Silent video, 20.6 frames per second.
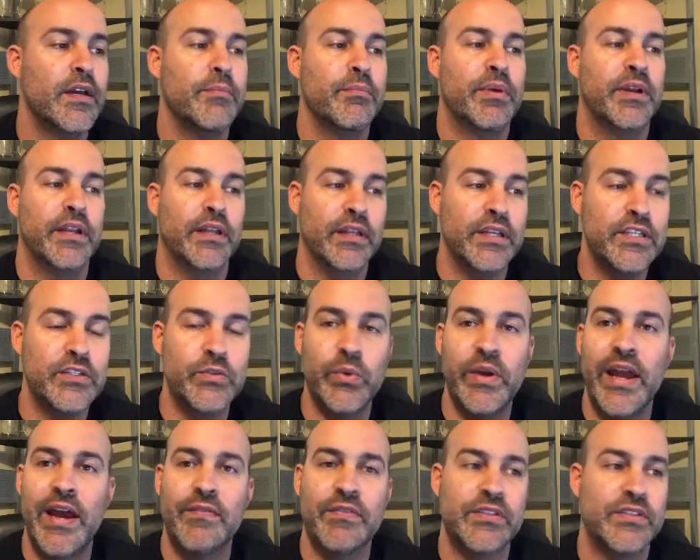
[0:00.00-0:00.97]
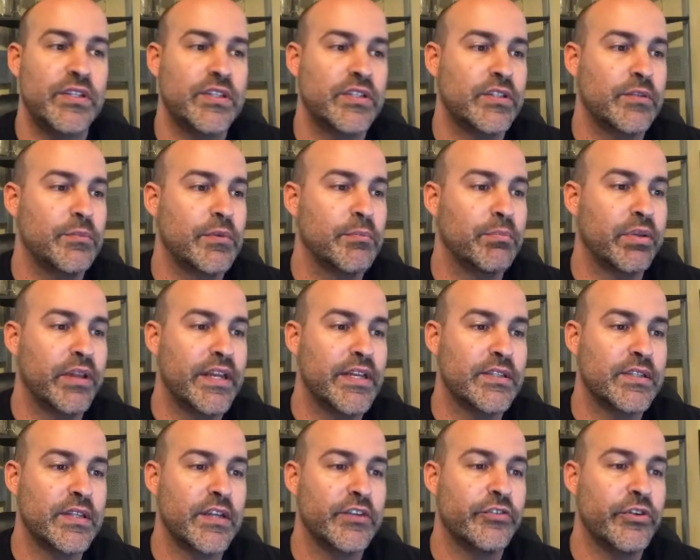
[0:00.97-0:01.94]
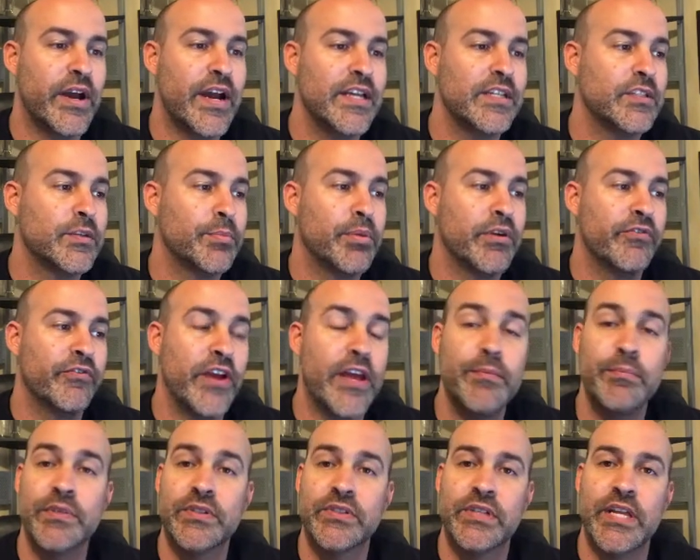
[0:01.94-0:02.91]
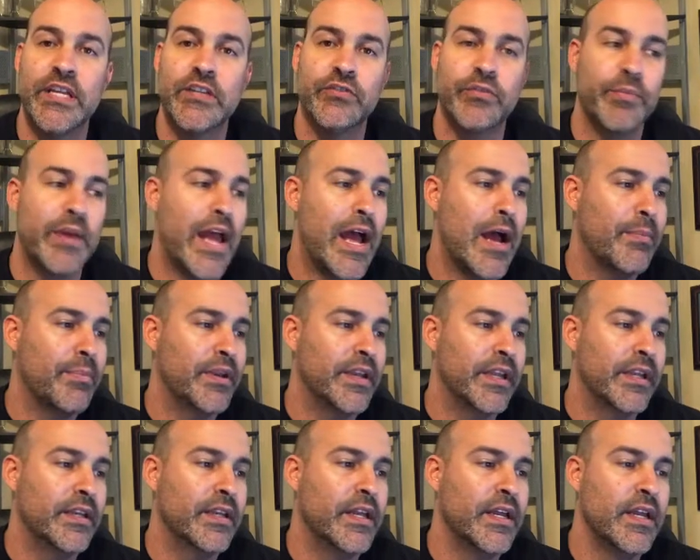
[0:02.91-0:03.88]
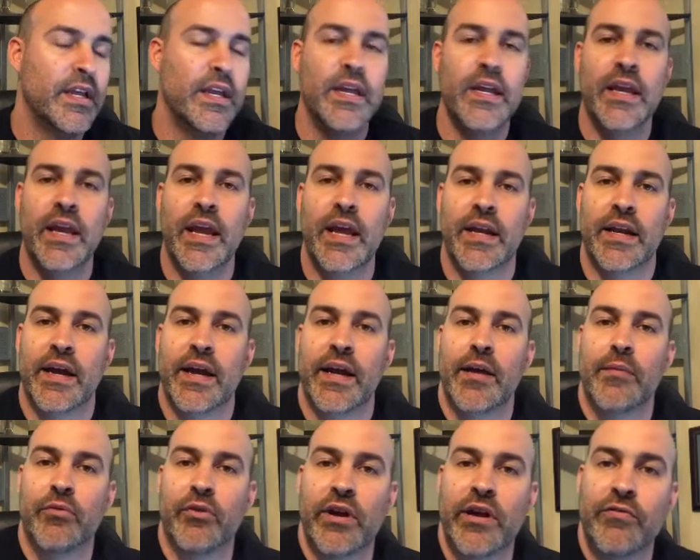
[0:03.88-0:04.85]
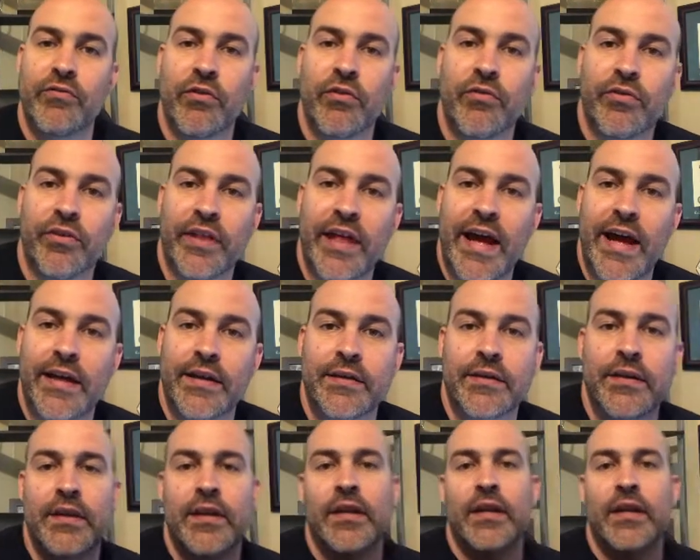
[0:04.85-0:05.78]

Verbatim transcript: but at least we have a system in place that tries to prevent mistakes from happening and I am grateful for that.